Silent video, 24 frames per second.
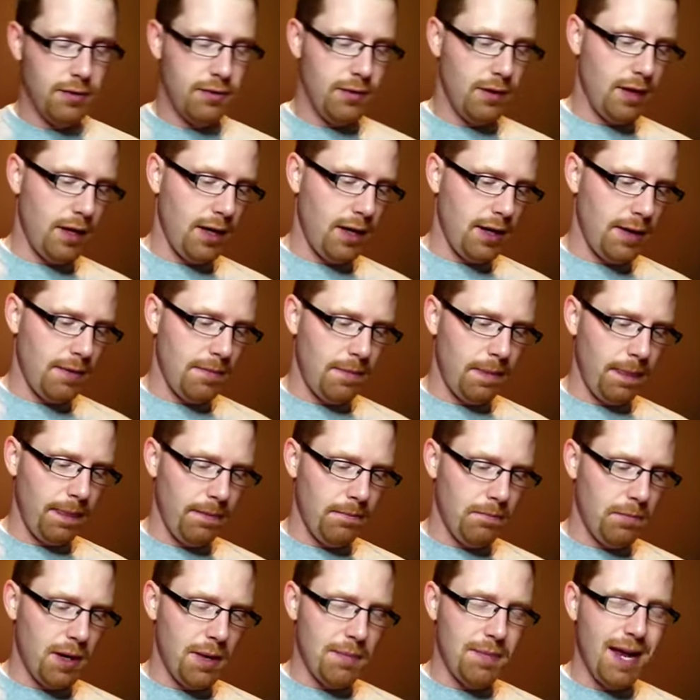
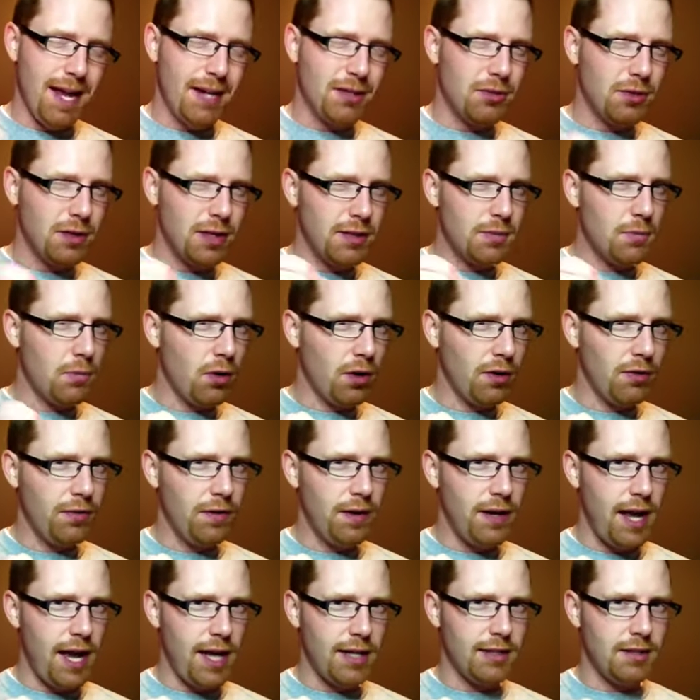But I'm not doing, it's more
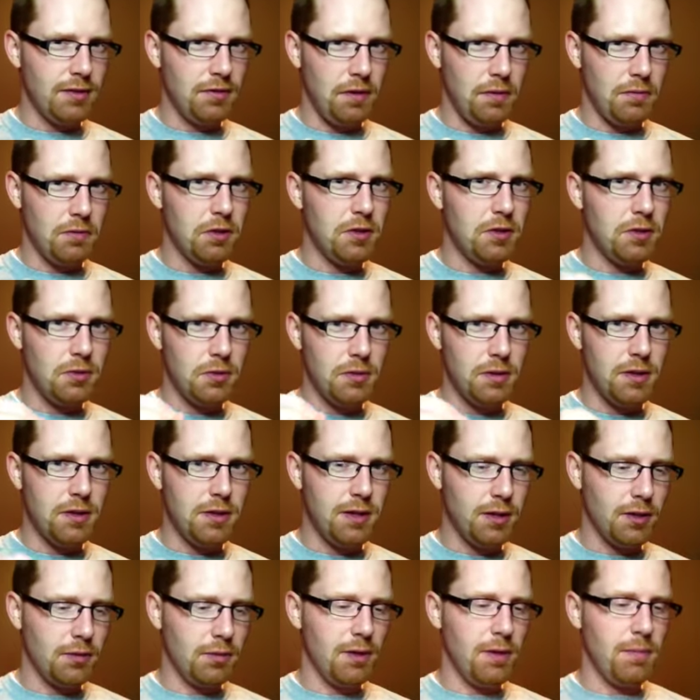finesse if I'm just doing the
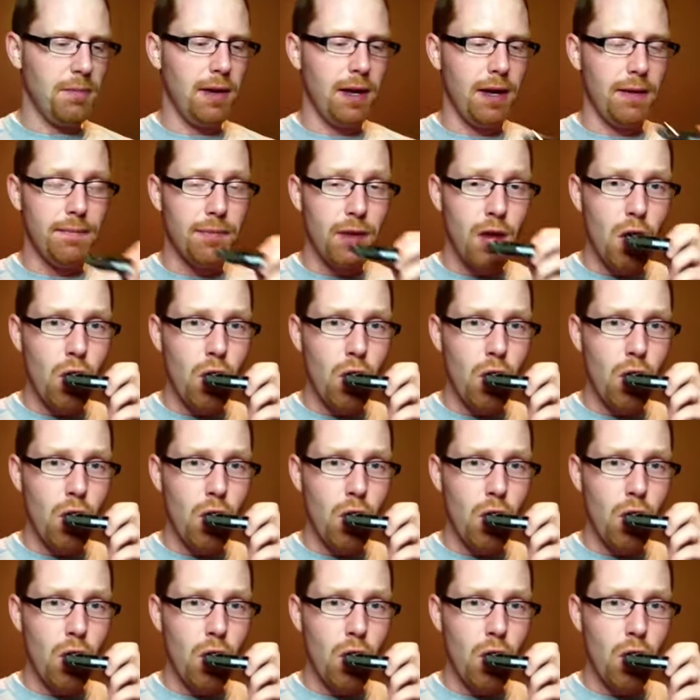single reed bend.